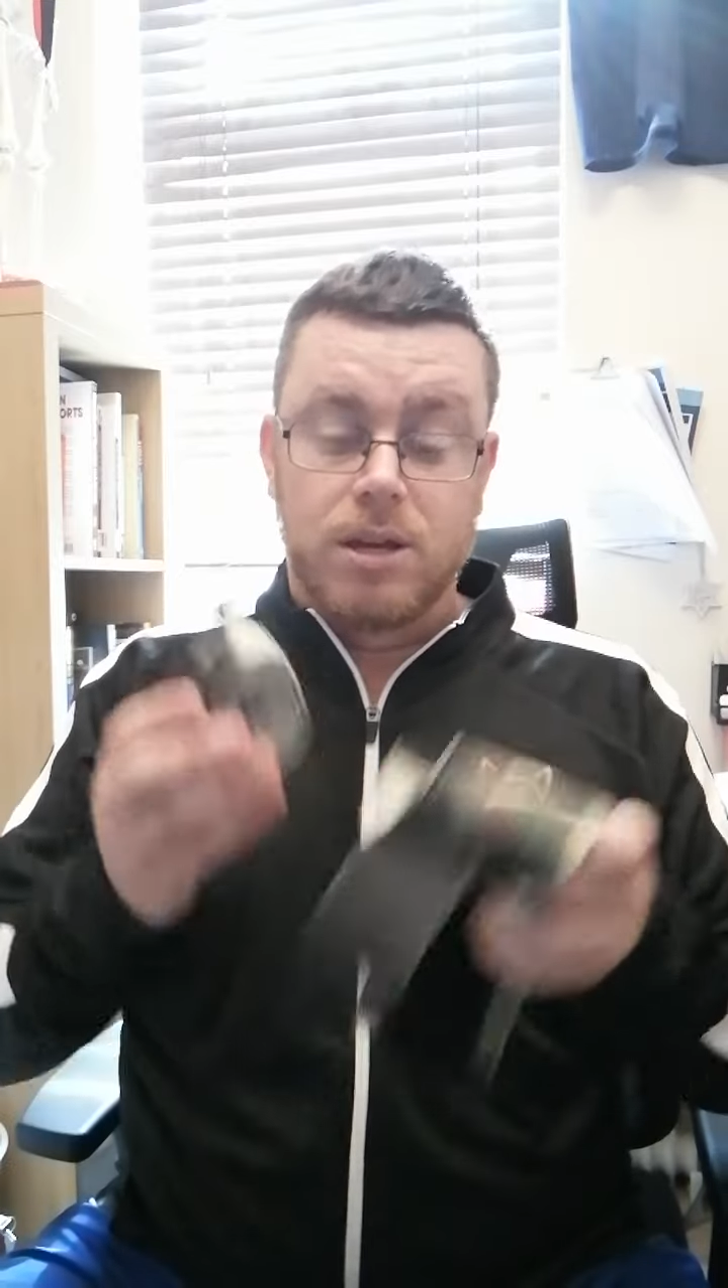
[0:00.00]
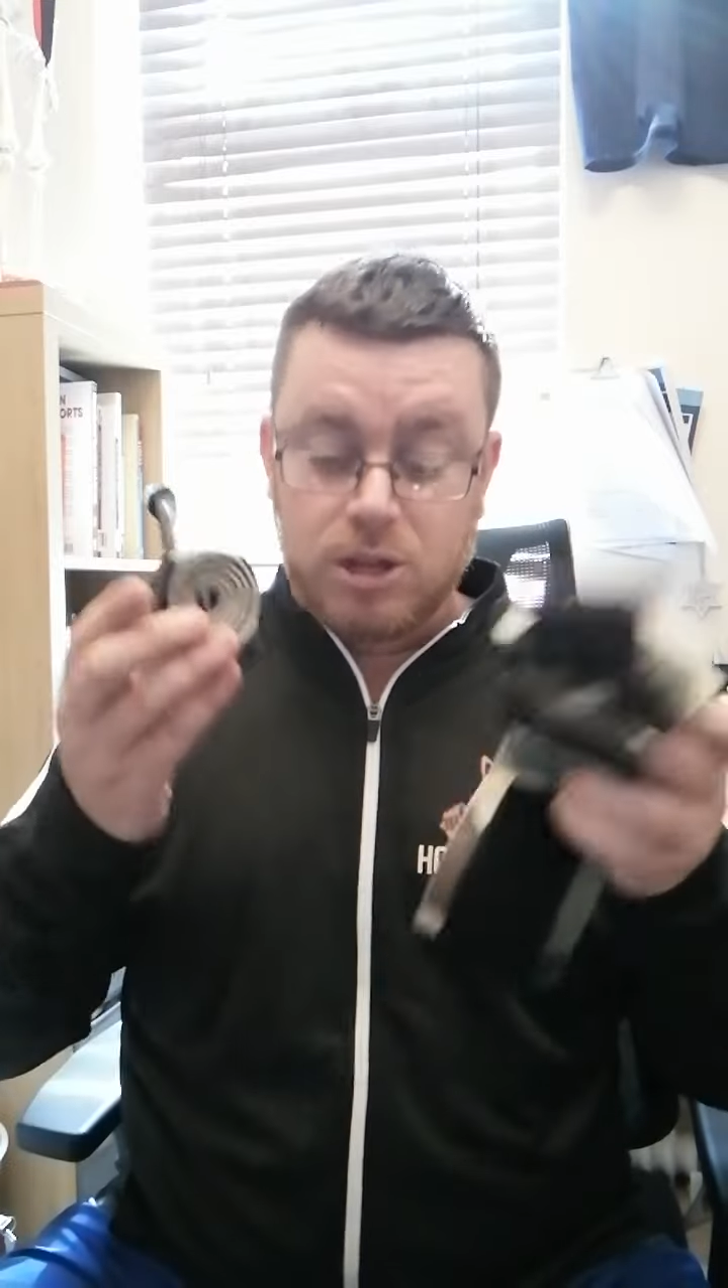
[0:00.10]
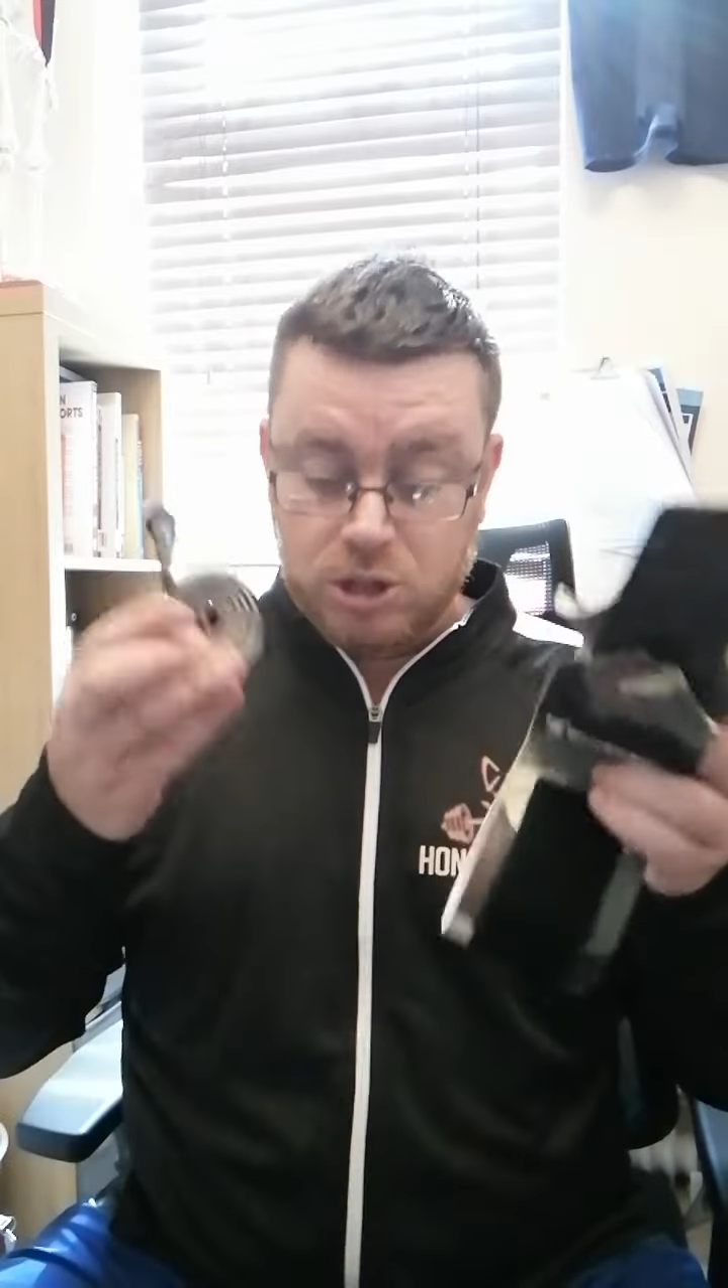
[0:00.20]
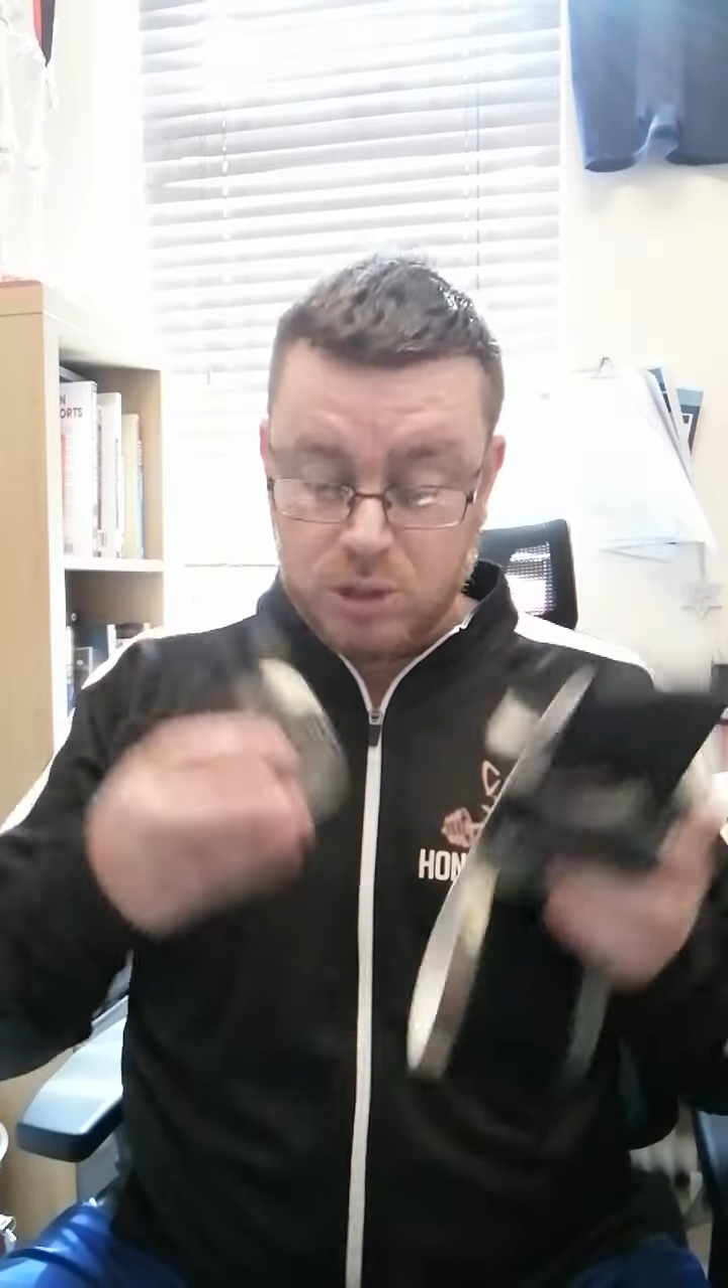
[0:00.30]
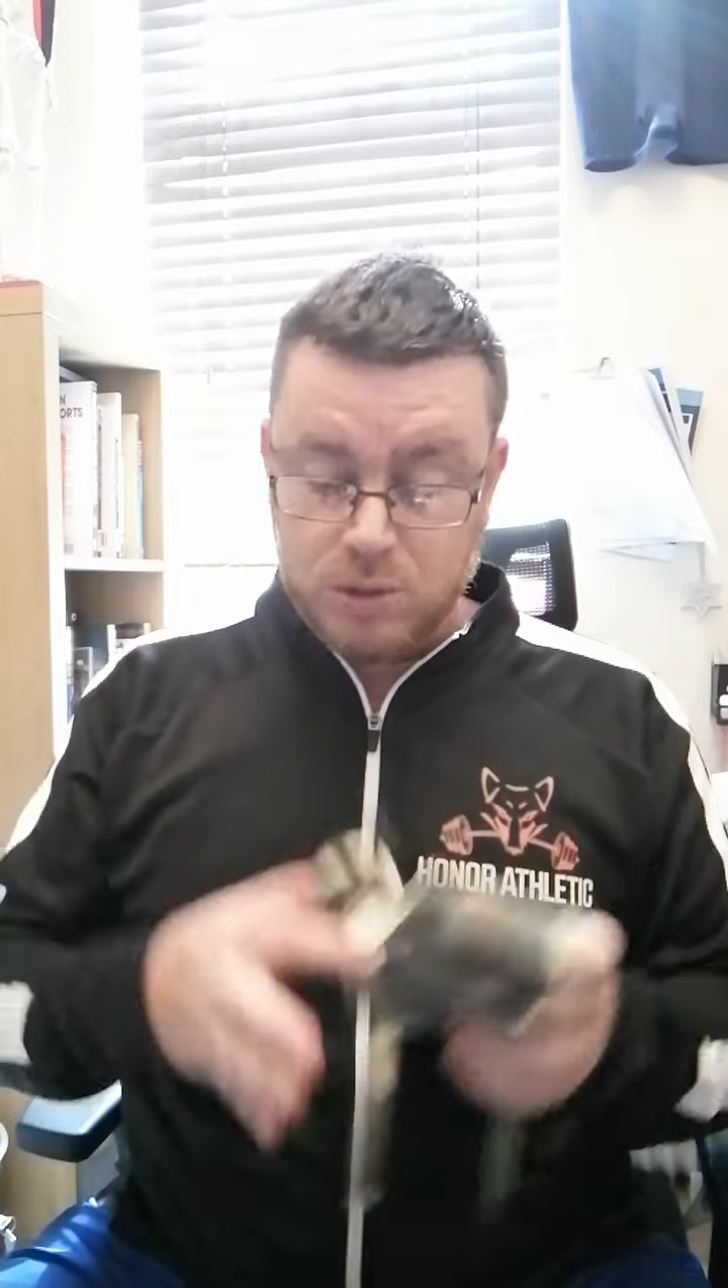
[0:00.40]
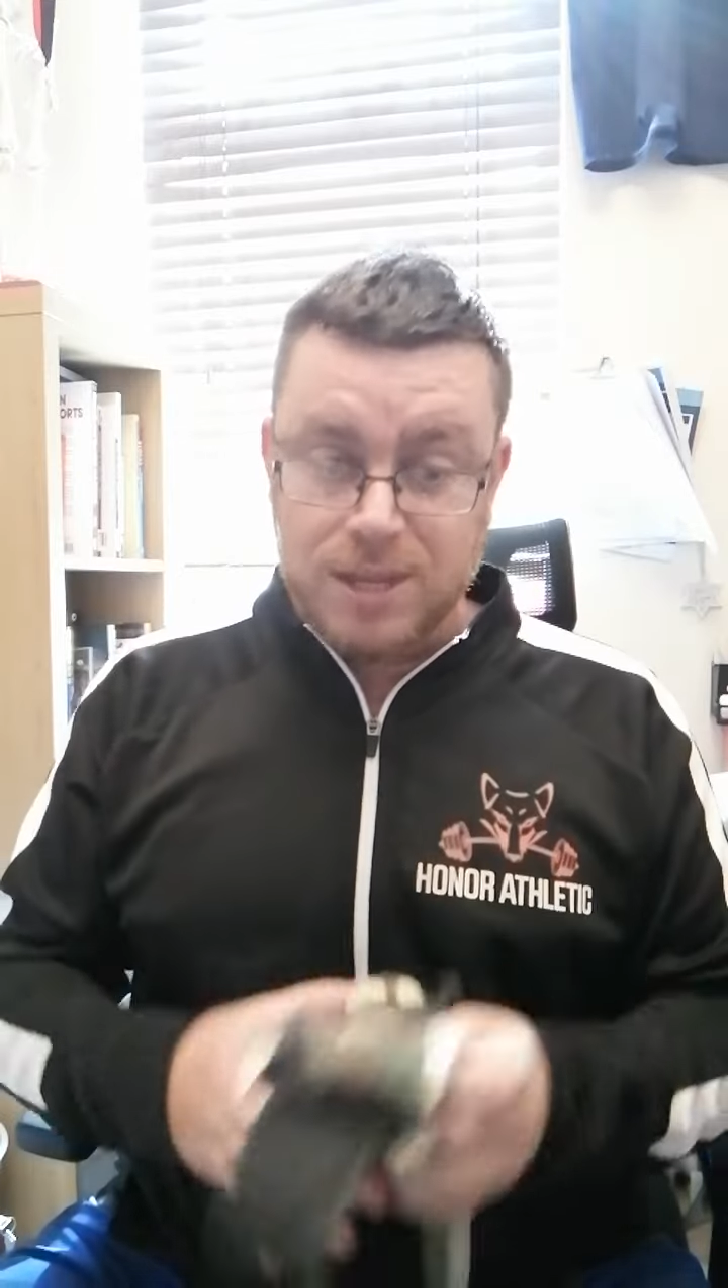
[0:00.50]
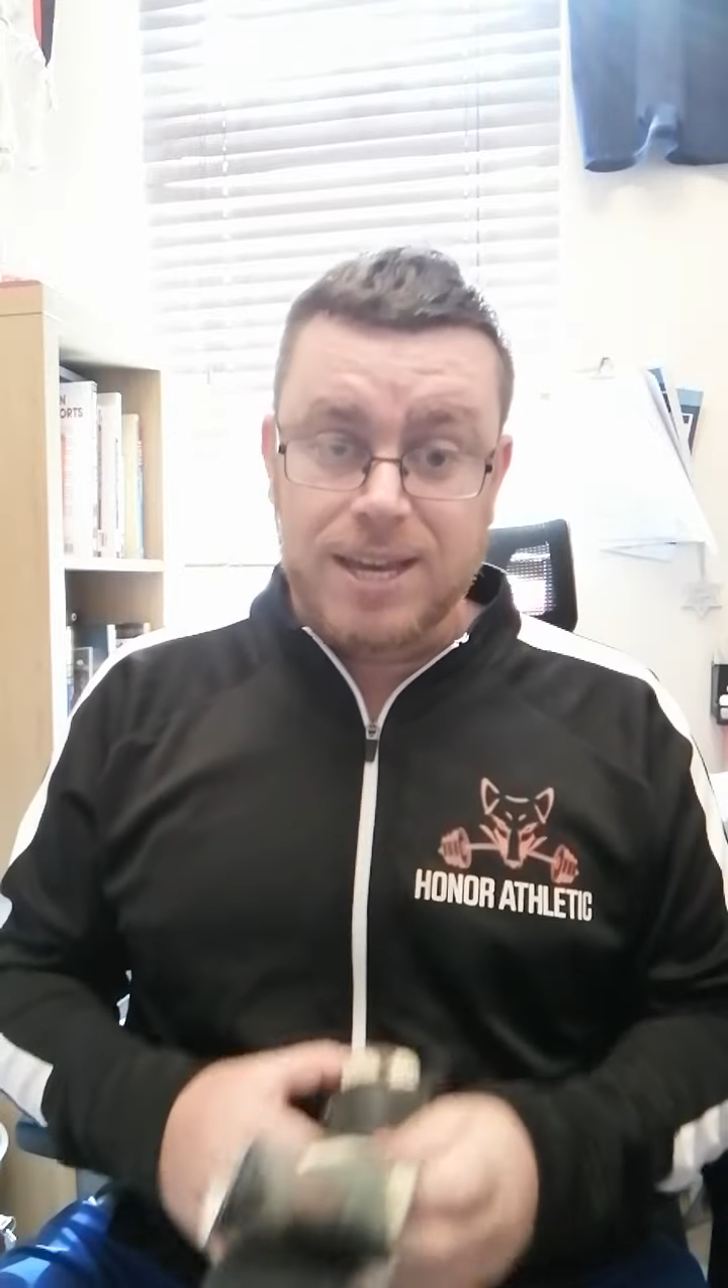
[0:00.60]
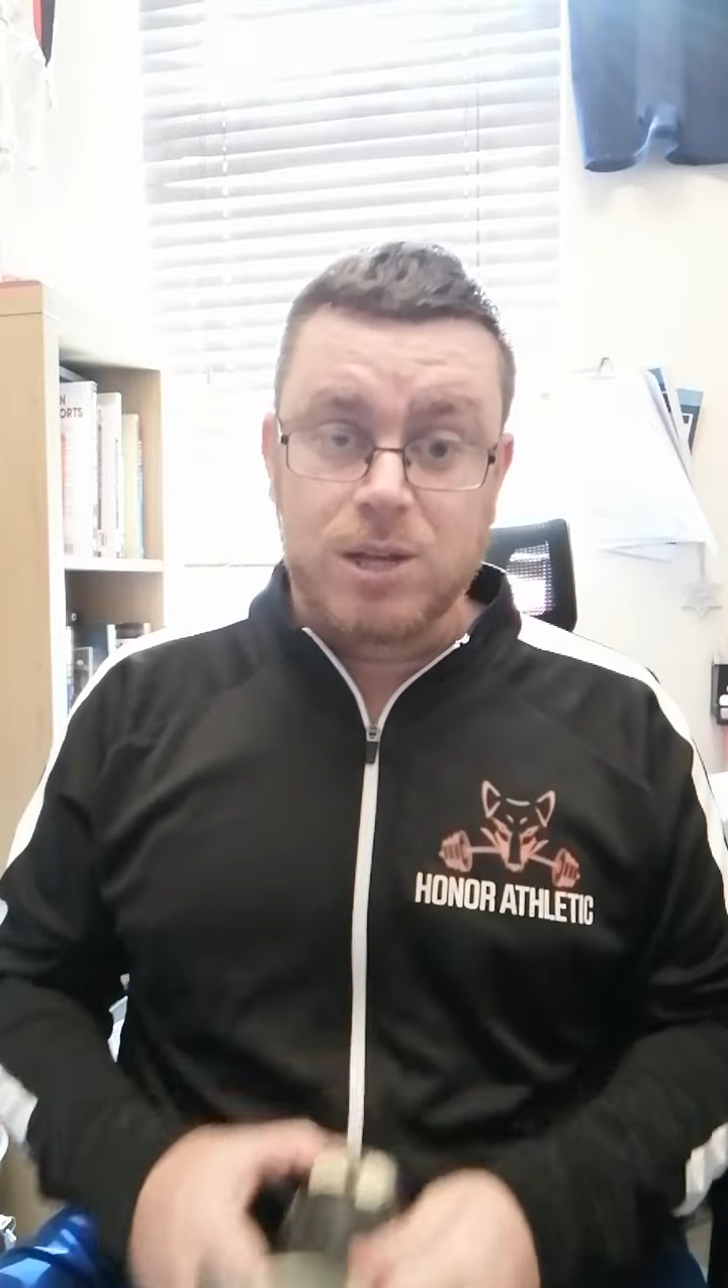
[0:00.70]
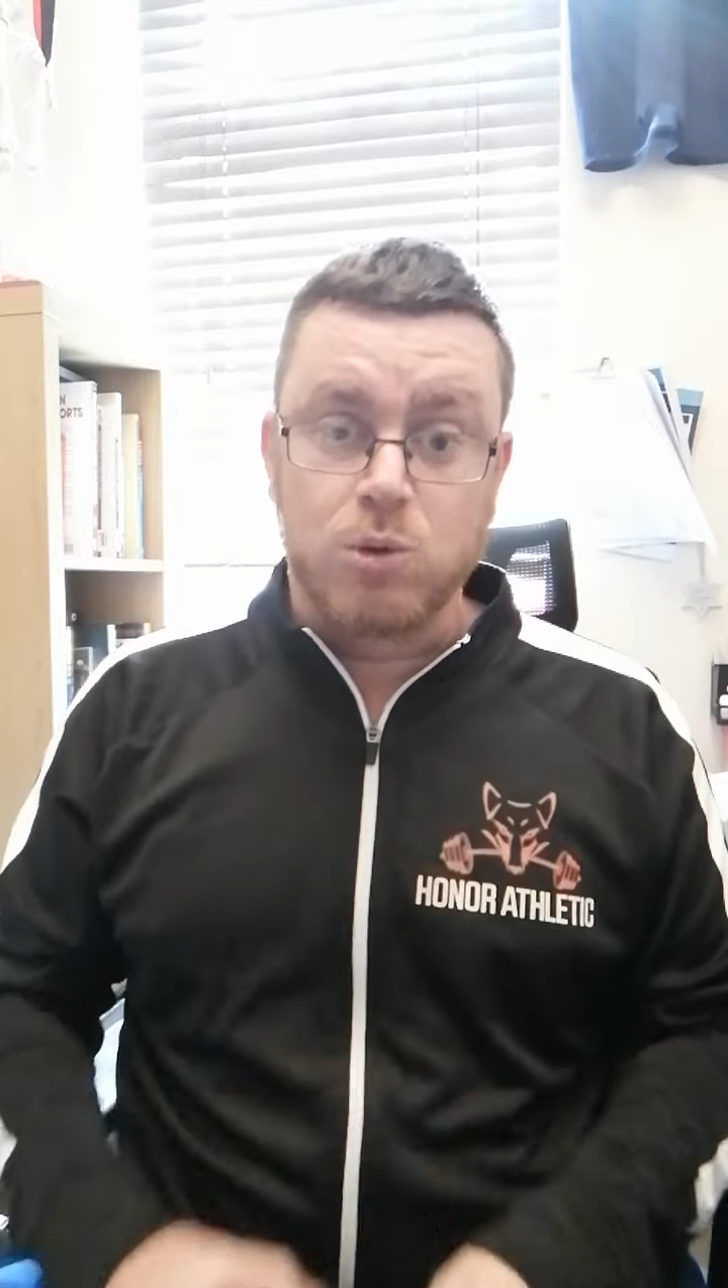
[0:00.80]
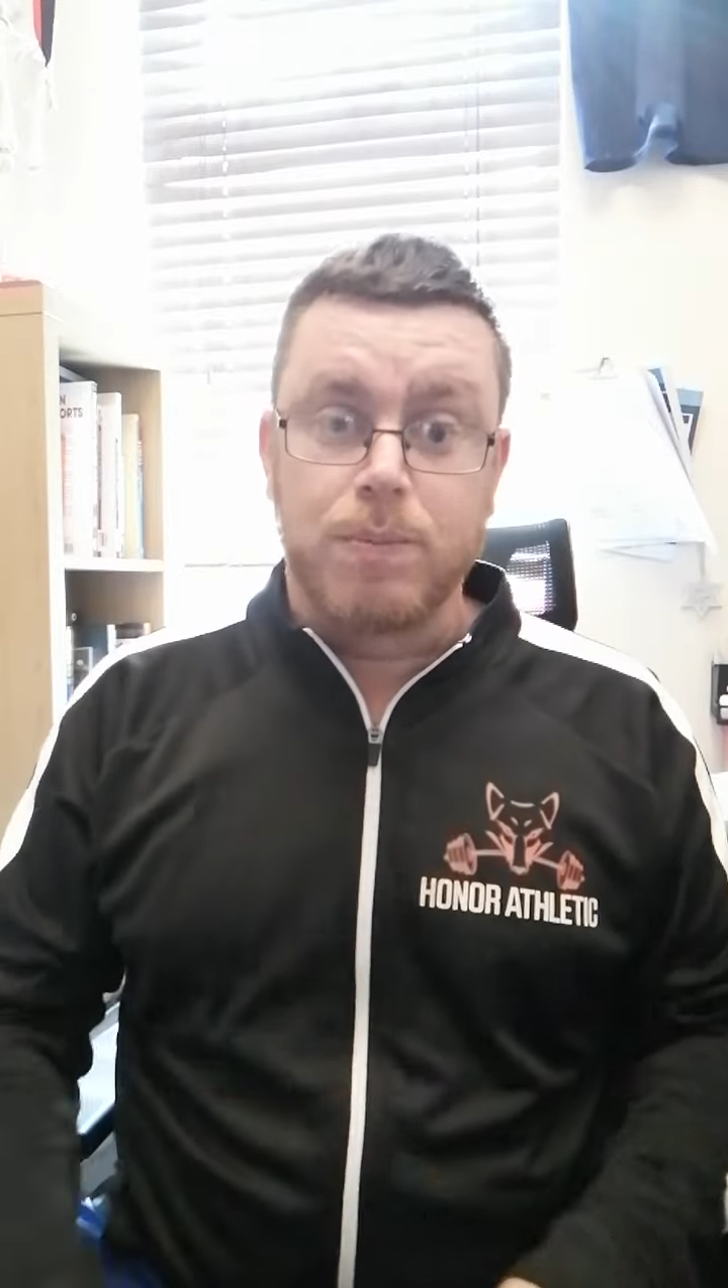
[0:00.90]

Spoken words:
these